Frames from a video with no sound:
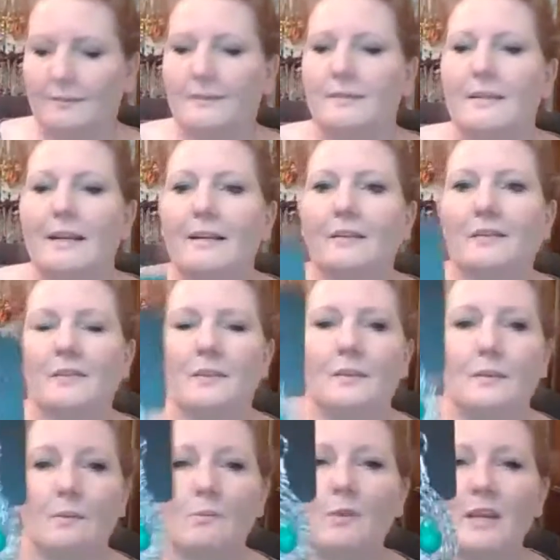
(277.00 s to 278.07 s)
Next,
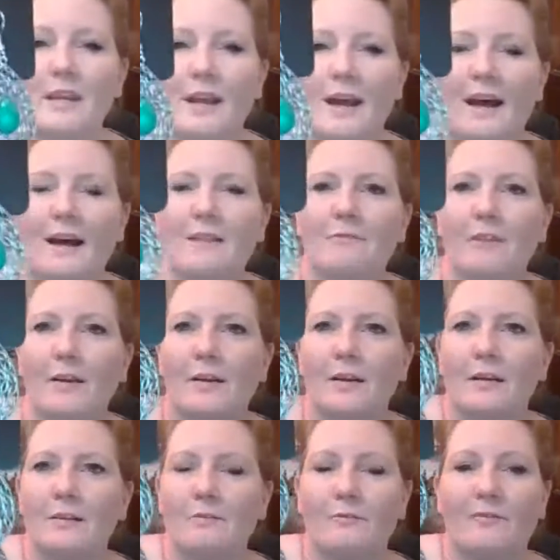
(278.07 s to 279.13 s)
we have
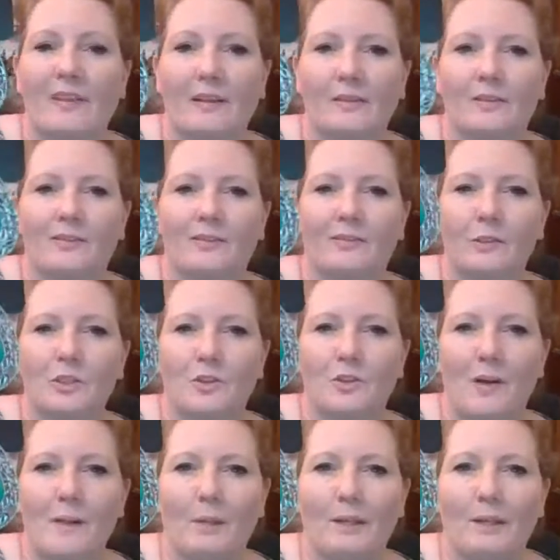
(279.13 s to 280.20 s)
Fanciful
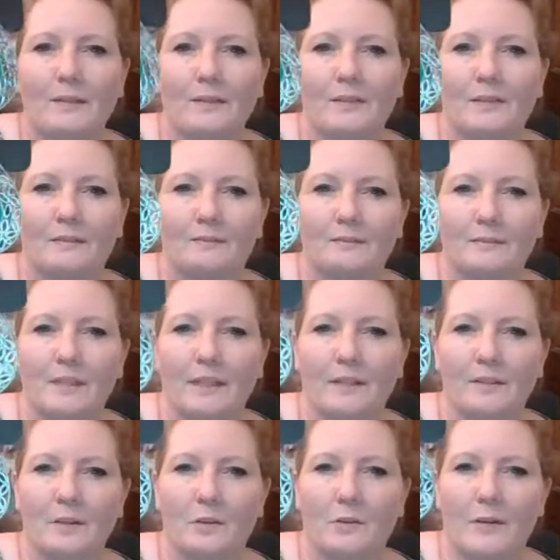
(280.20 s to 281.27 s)
Droplets
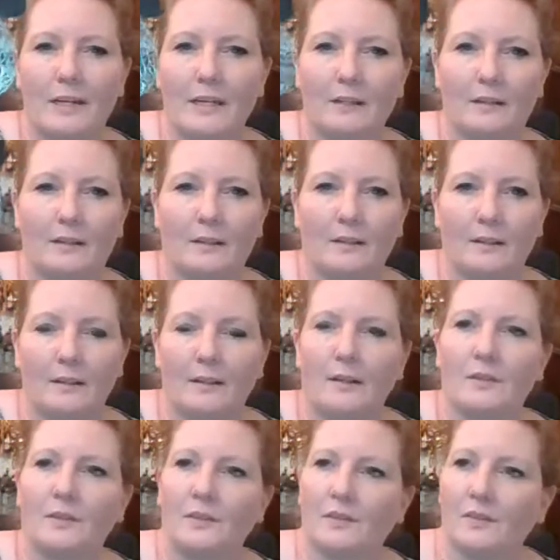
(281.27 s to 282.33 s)
in green.
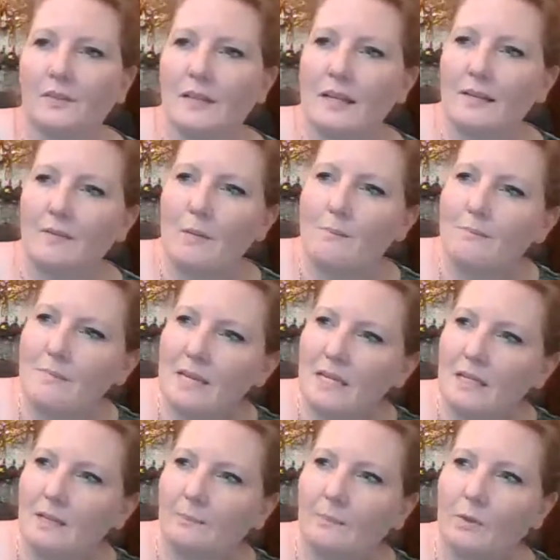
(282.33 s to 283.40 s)
So this is kind of a
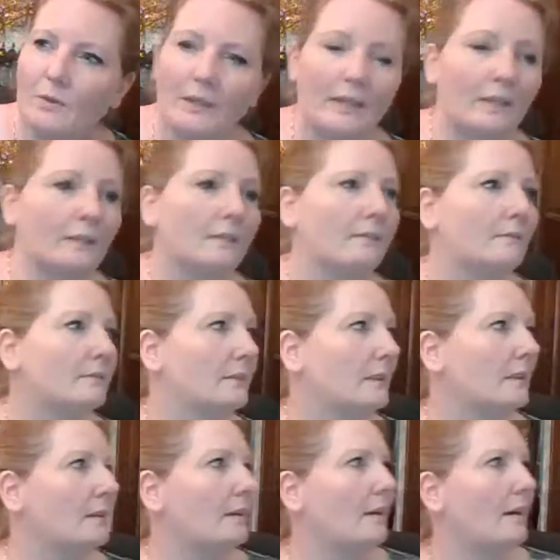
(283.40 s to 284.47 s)
medium green.
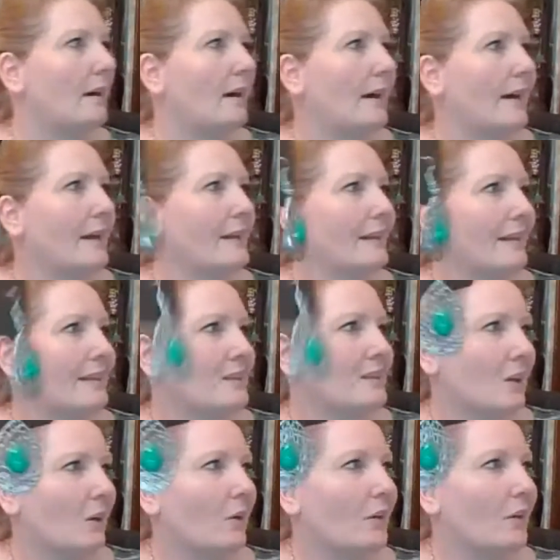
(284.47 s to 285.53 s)
I like to
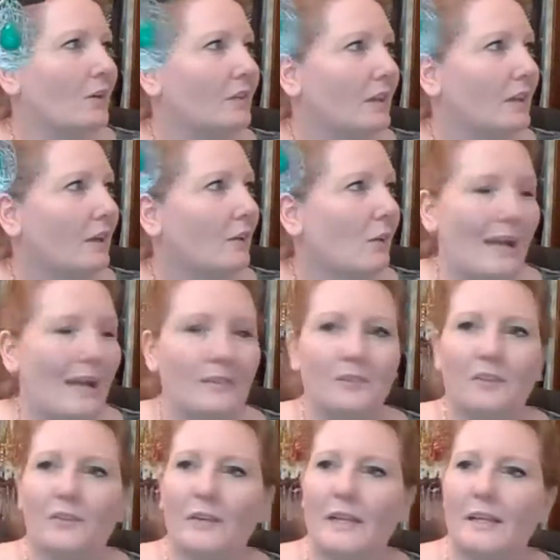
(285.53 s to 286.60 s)
call this a grass
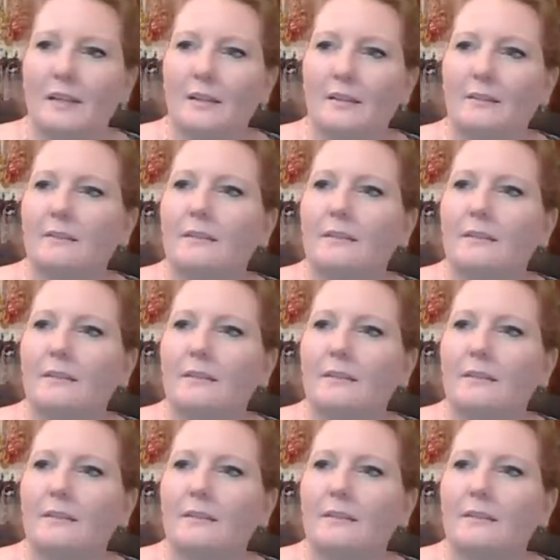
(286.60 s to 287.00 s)
green.